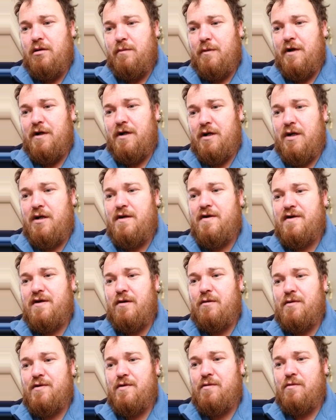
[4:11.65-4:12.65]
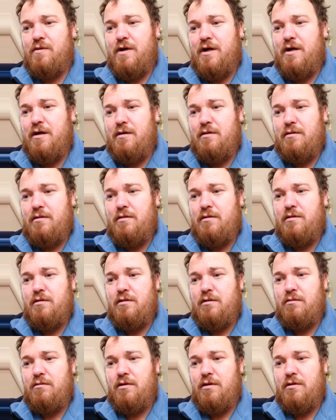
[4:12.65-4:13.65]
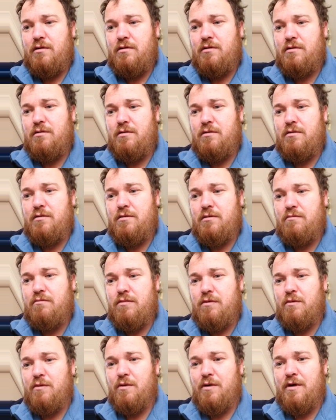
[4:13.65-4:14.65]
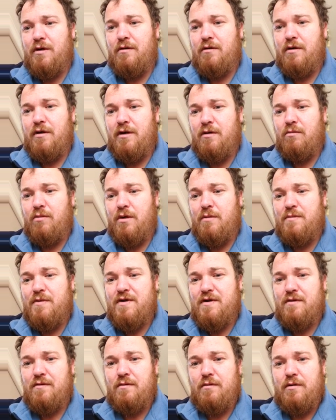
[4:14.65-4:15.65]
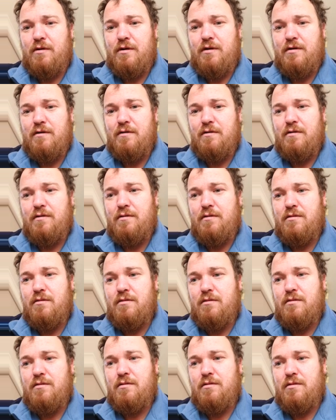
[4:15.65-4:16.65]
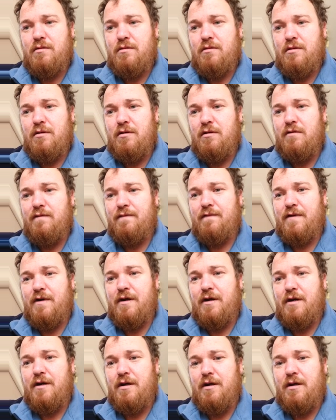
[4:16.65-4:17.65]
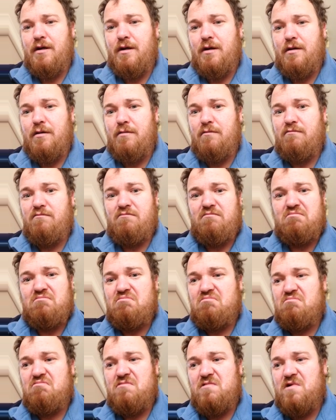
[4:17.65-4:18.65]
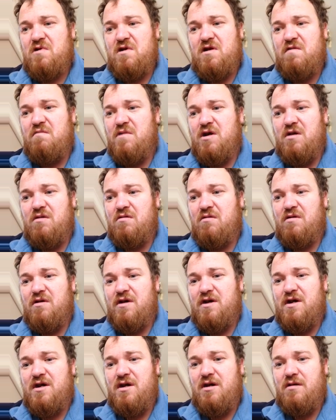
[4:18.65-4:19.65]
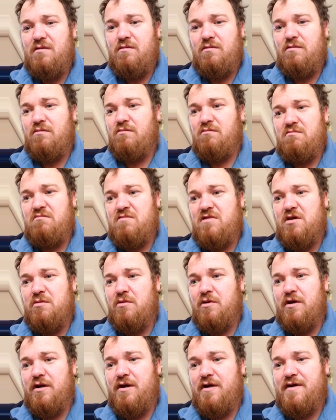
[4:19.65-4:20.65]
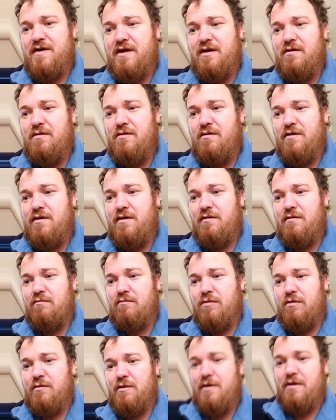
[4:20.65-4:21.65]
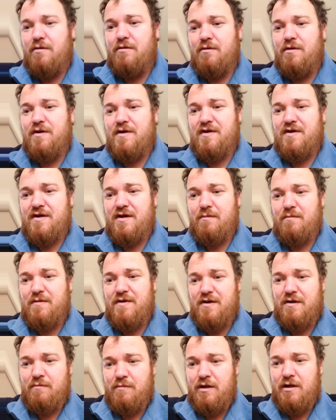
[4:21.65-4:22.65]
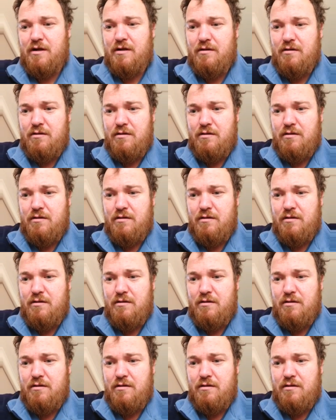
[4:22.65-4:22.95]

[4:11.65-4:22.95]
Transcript: But the yeast I'll sort out. I'm going to probably get on their website, if they give me an idea or to what yeast they use, and I'll probably use something similar.